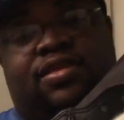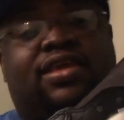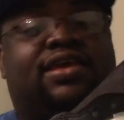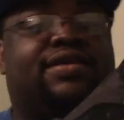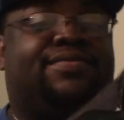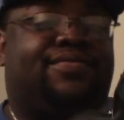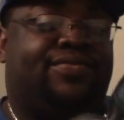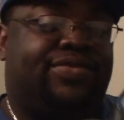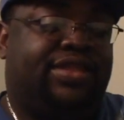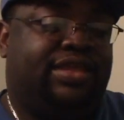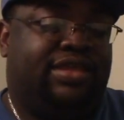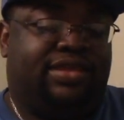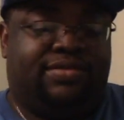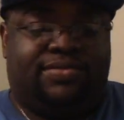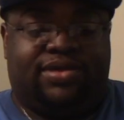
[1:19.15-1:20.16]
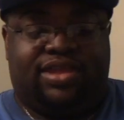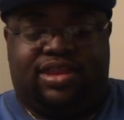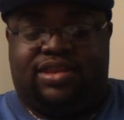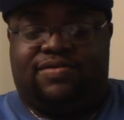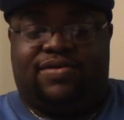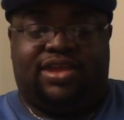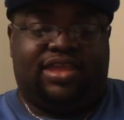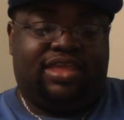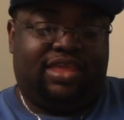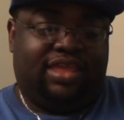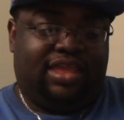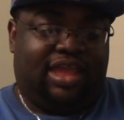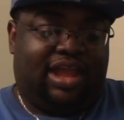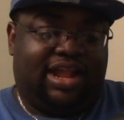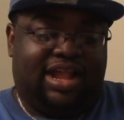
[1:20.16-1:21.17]
Yeah. But anyway,
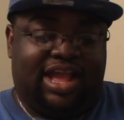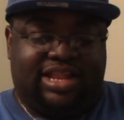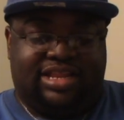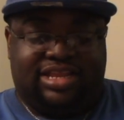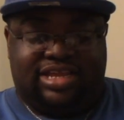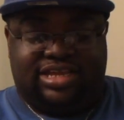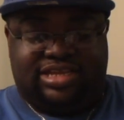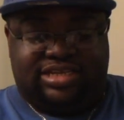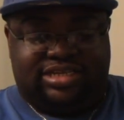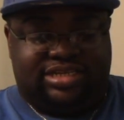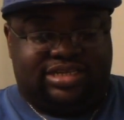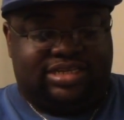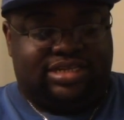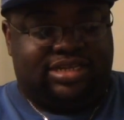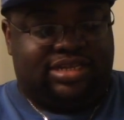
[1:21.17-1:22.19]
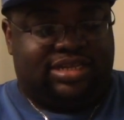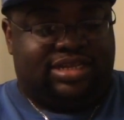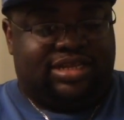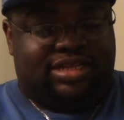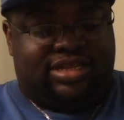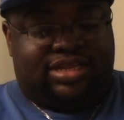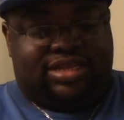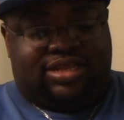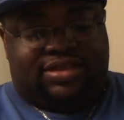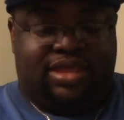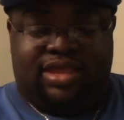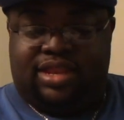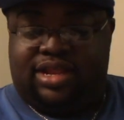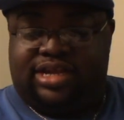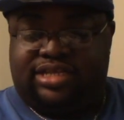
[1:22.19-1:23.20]
I got these.
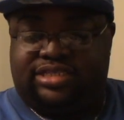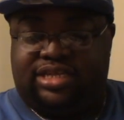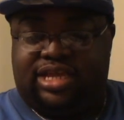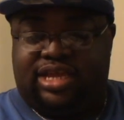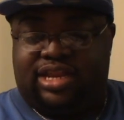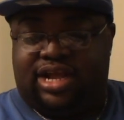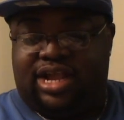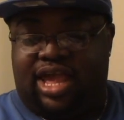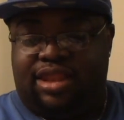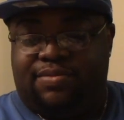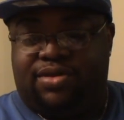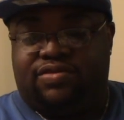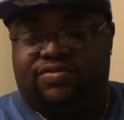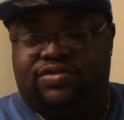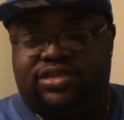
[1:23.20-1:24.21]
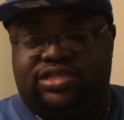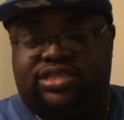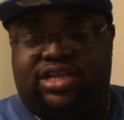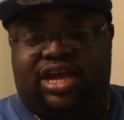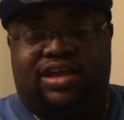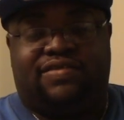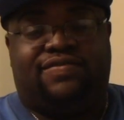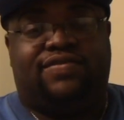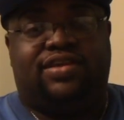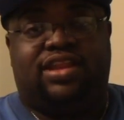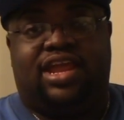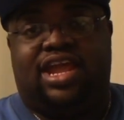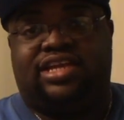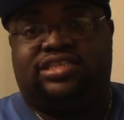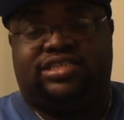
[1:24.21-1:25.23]
Like I said, I got them on a restock,
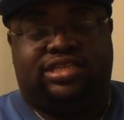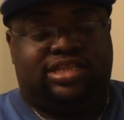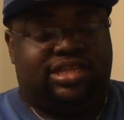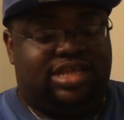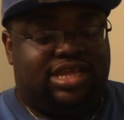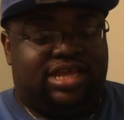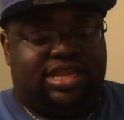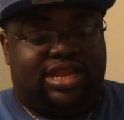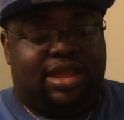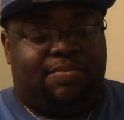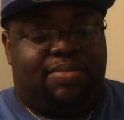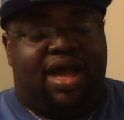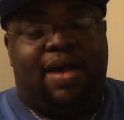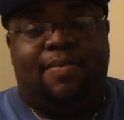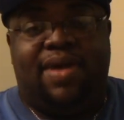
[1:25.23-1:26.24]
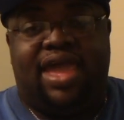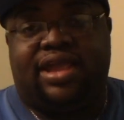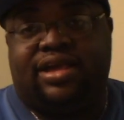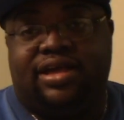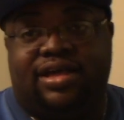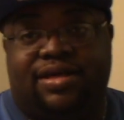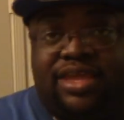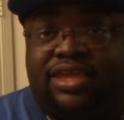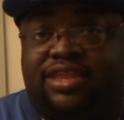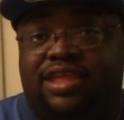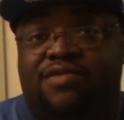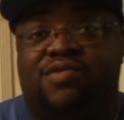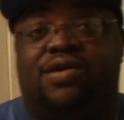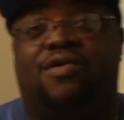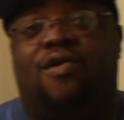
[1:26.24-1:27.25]
Foot Action. They popped back up.
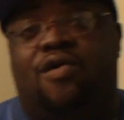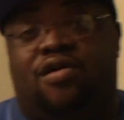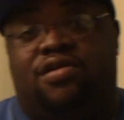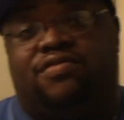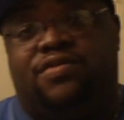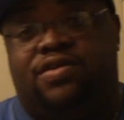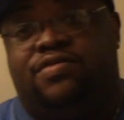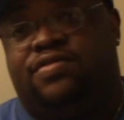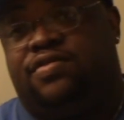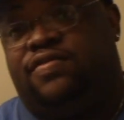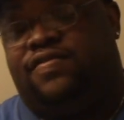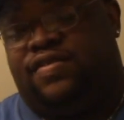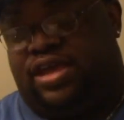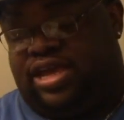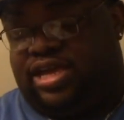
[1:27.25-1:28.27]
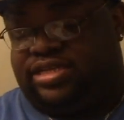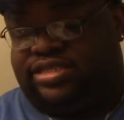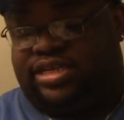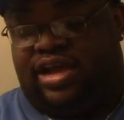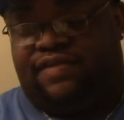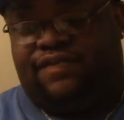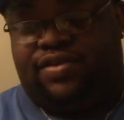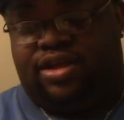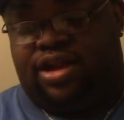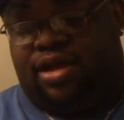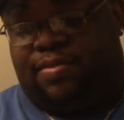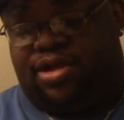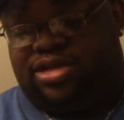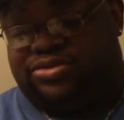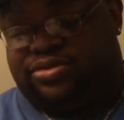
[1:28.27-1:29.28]
They were going real fast. I figured
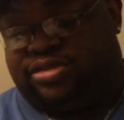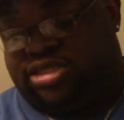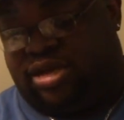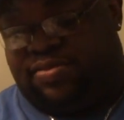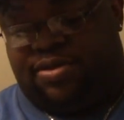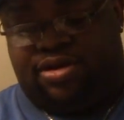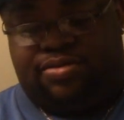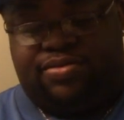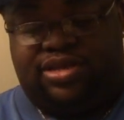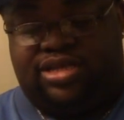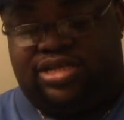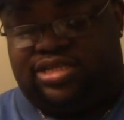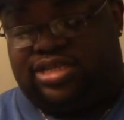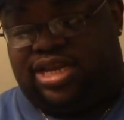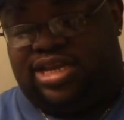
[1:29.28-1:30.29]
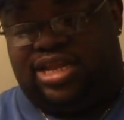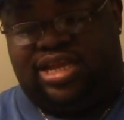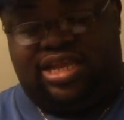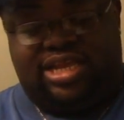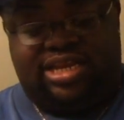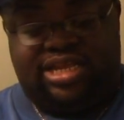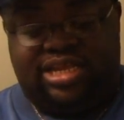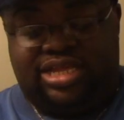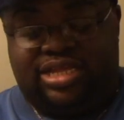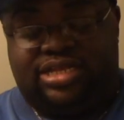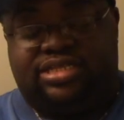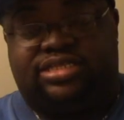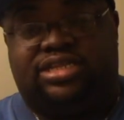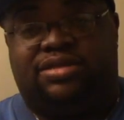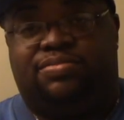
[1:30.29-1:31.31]
I might as well jump on them because I did
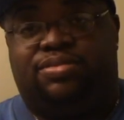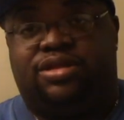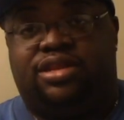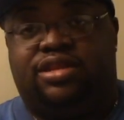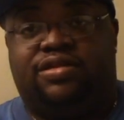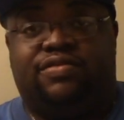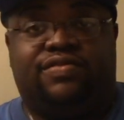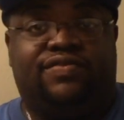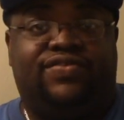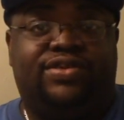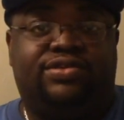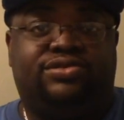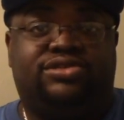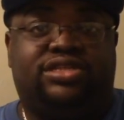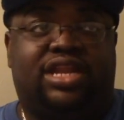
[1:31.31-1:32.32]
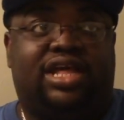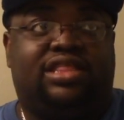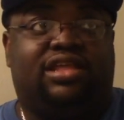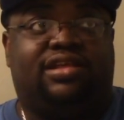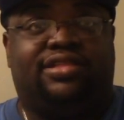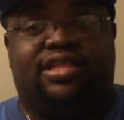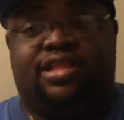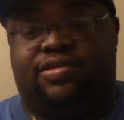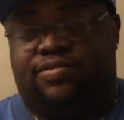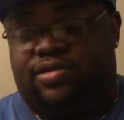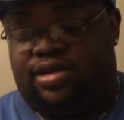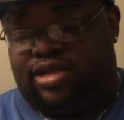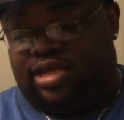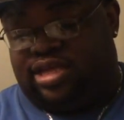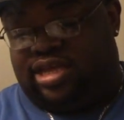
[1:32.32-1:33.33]
see plenty of reviews and I thought that they
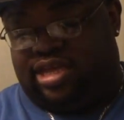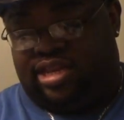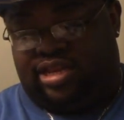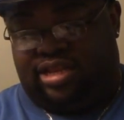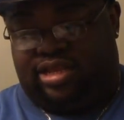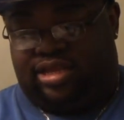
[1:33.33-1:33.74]
were good.